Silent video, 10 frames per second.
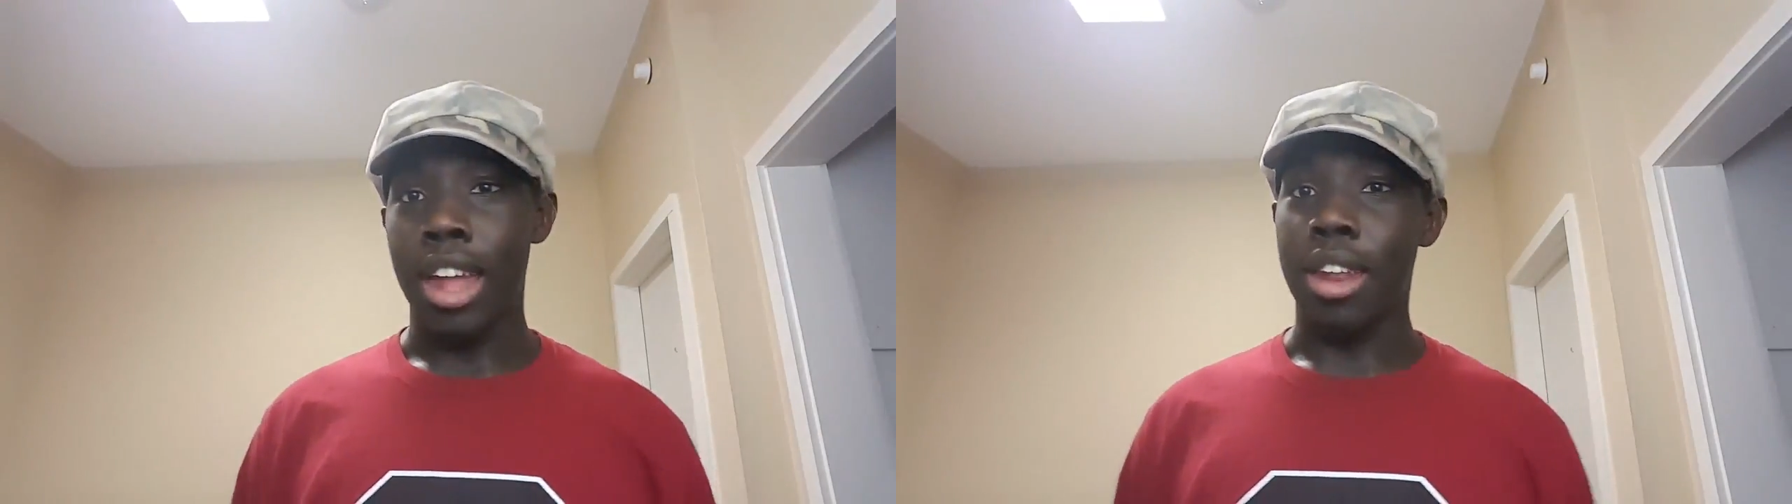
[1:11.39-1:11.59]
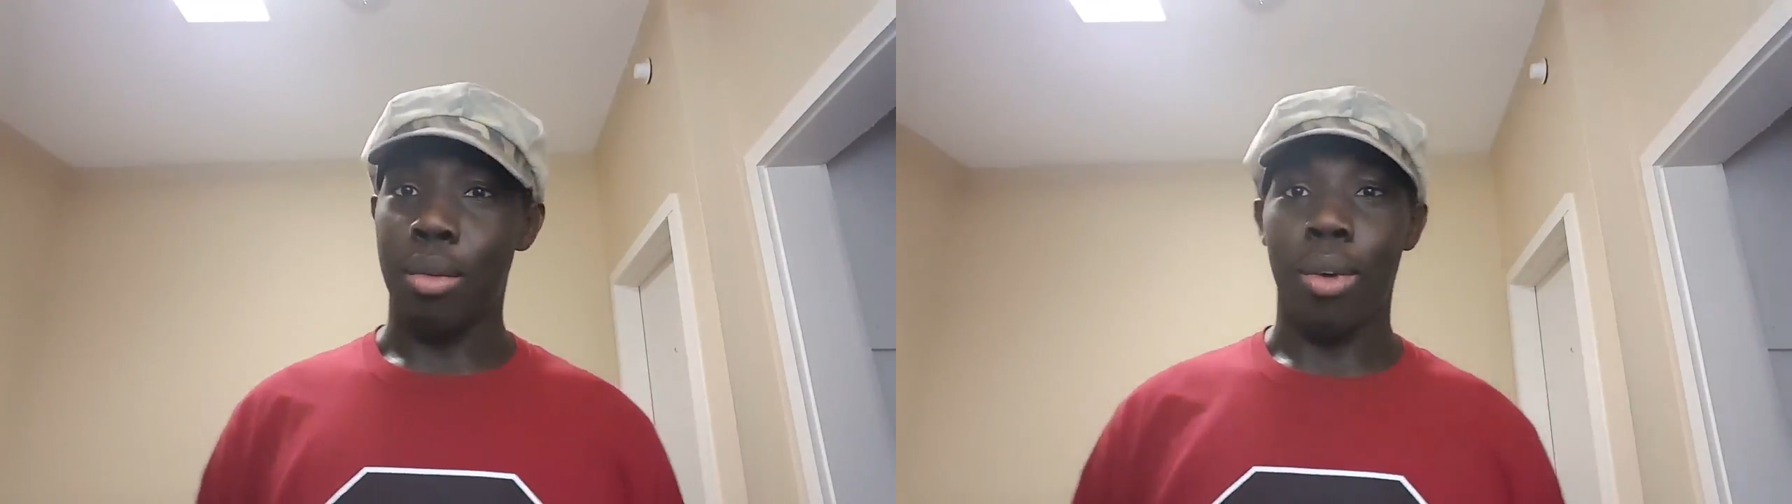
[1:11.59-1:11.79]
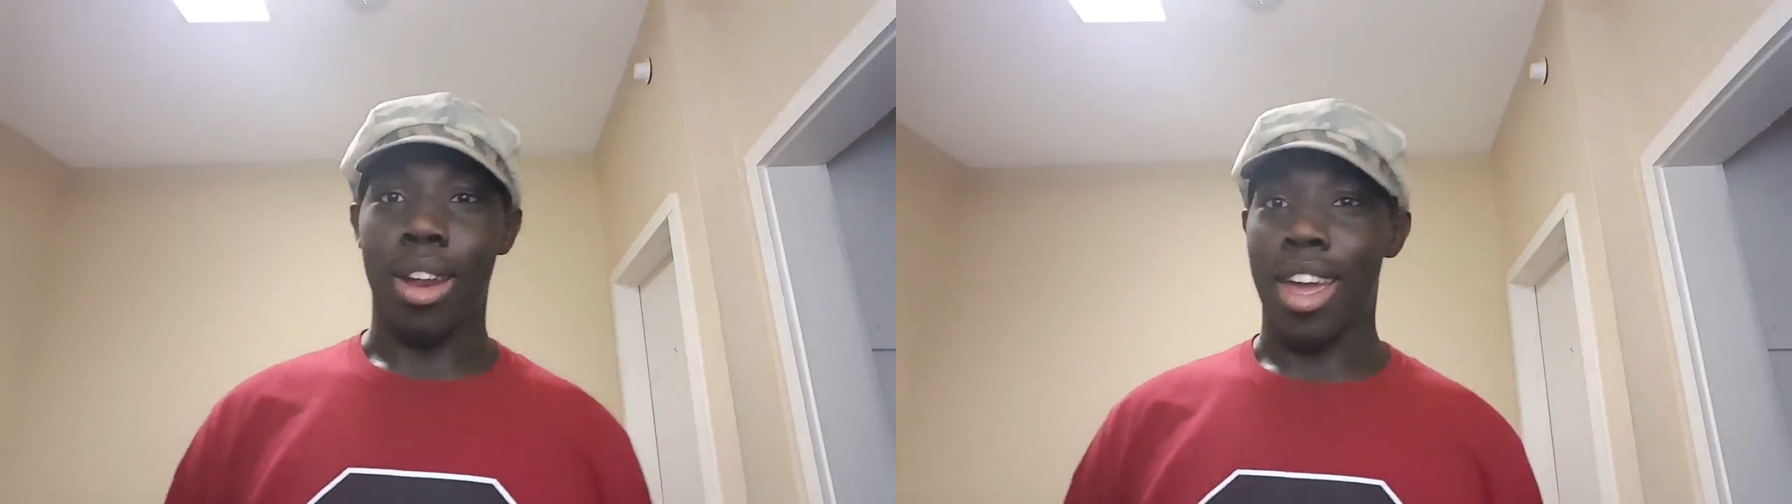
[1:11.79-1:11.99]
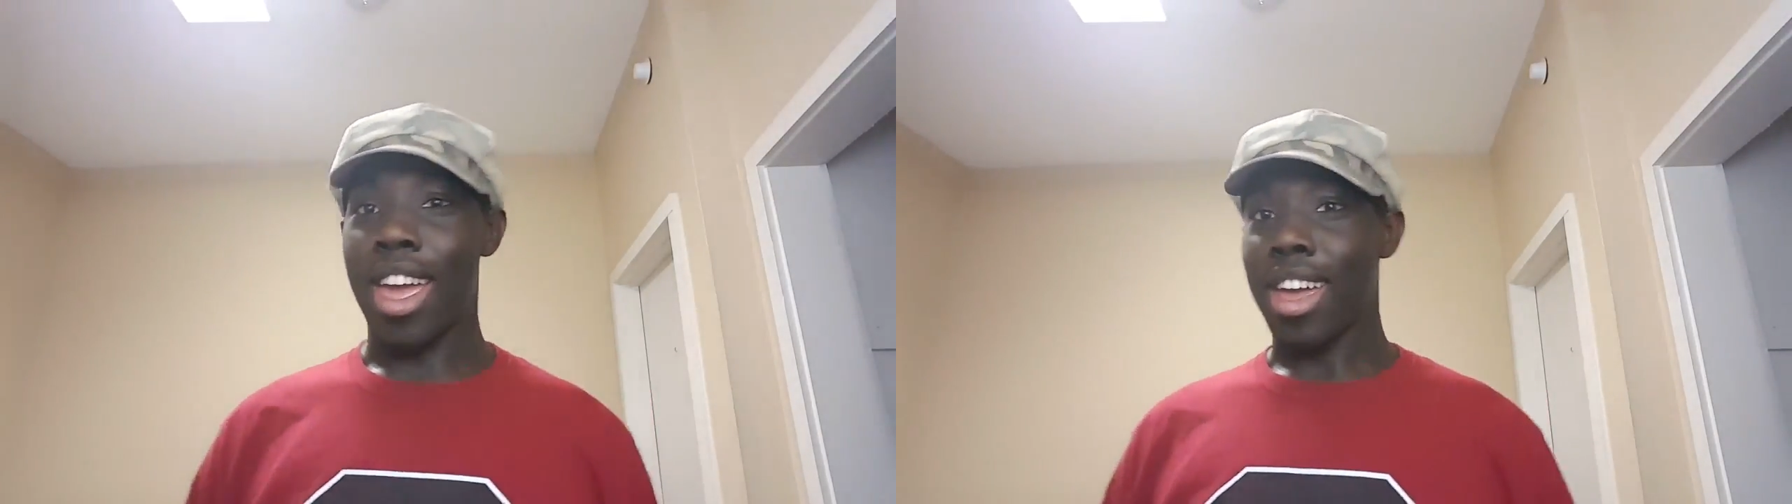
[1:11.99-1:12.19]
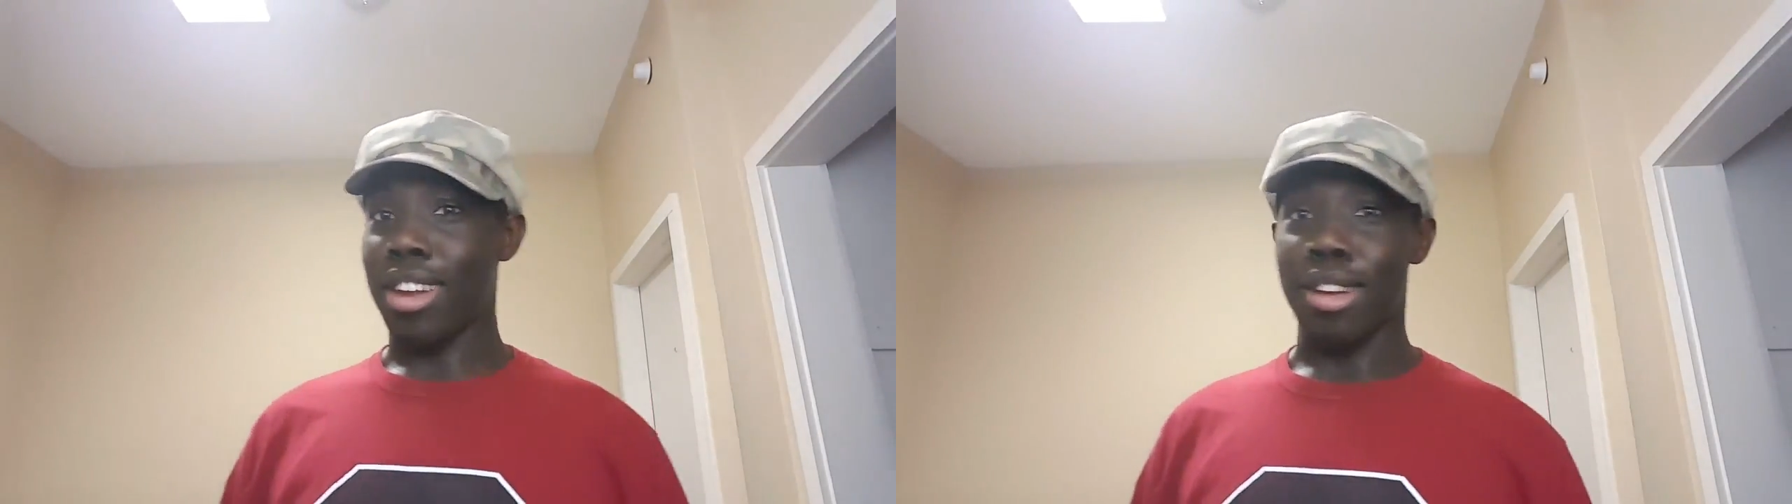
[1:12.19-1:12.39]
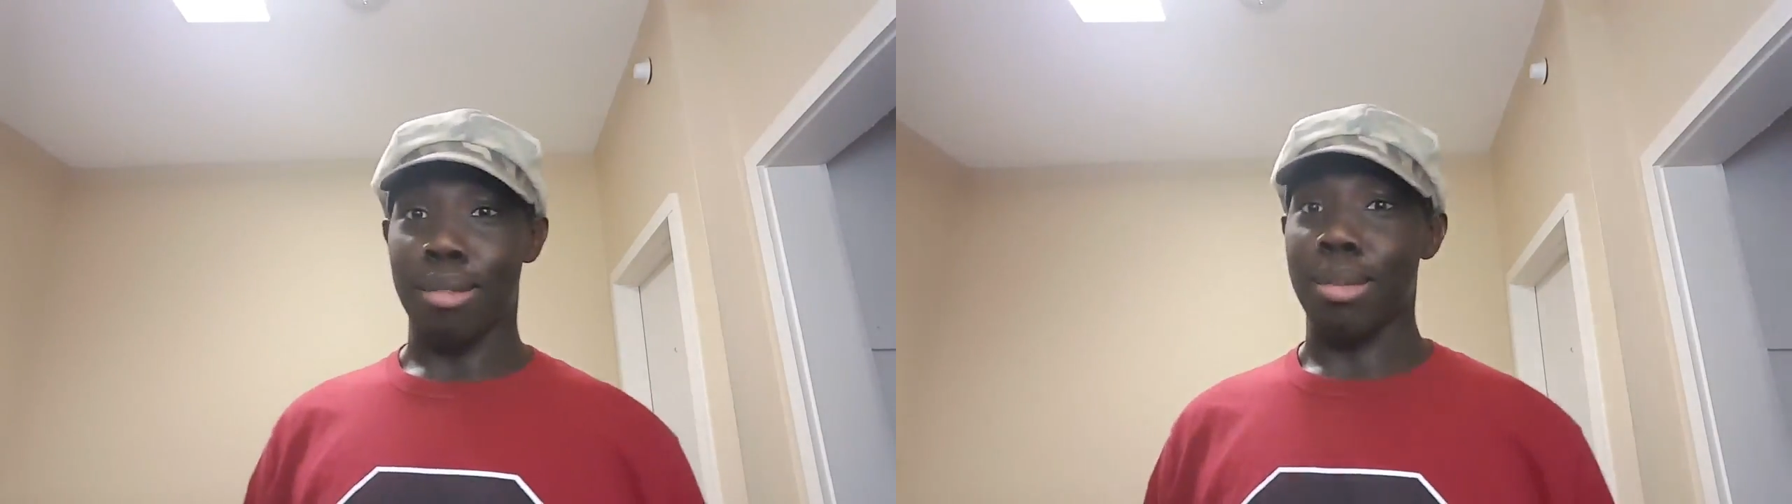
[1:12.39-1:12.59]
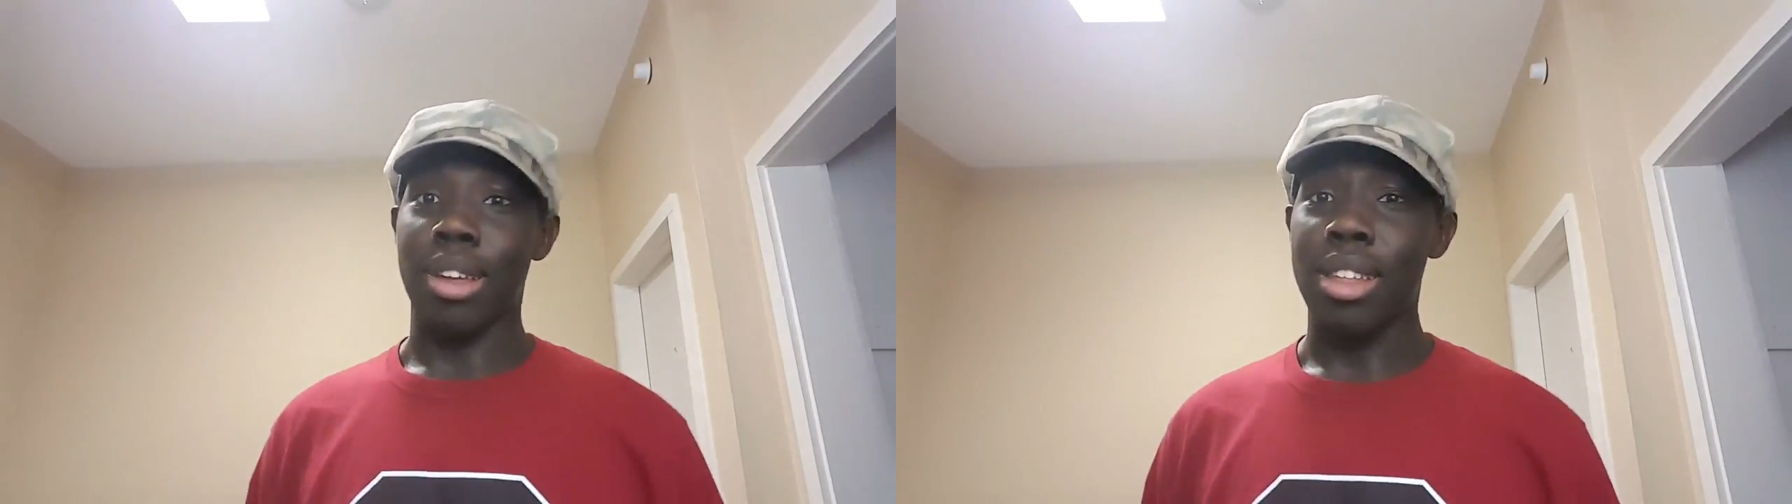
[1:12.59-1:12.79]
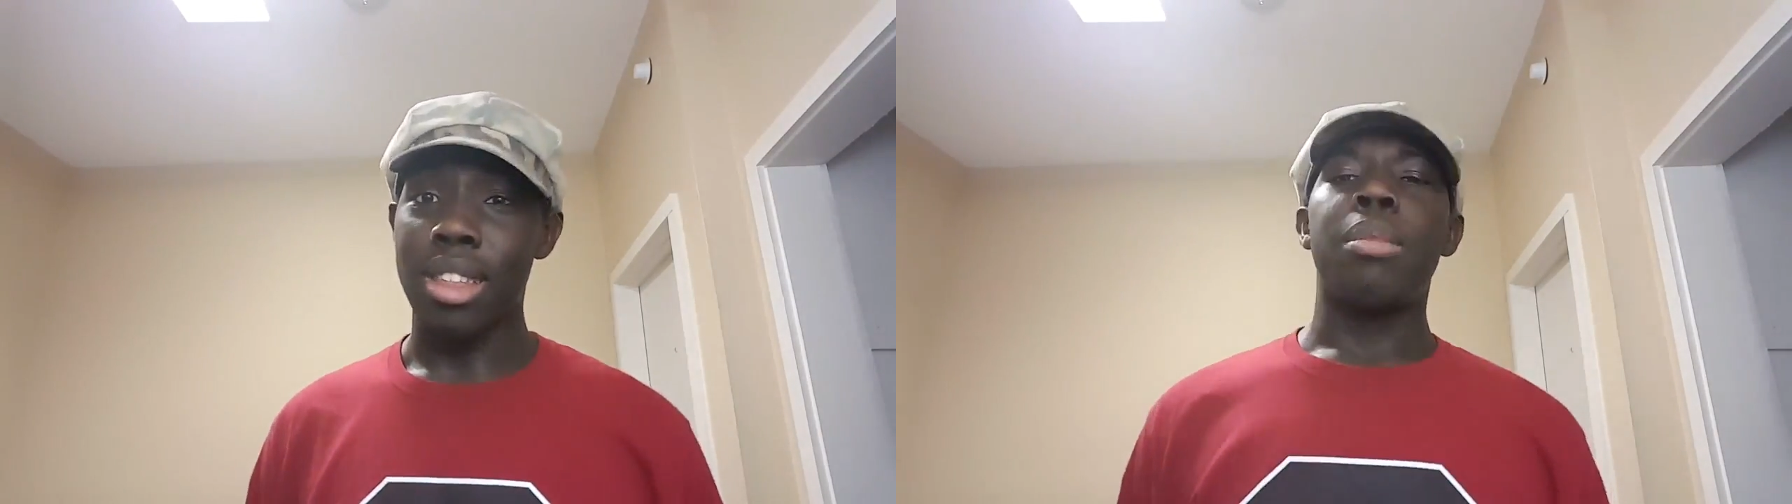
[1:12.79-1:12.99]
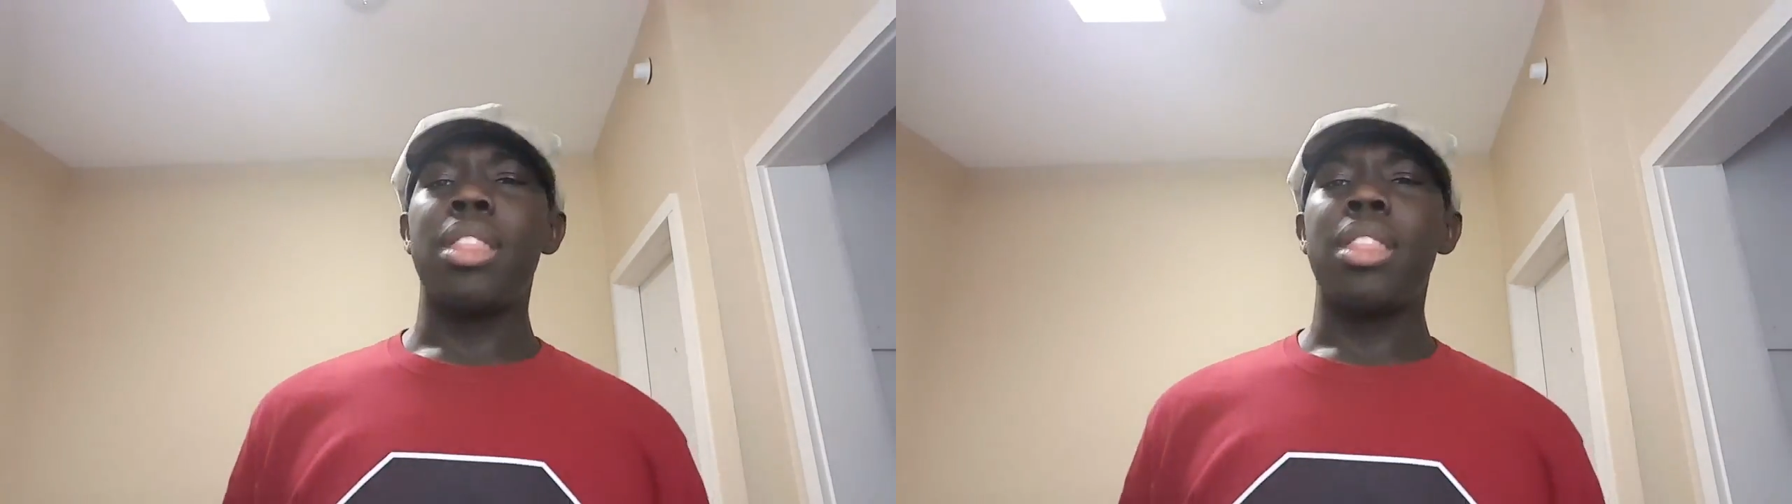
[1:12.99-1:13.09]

I didn't want to add jump cuts,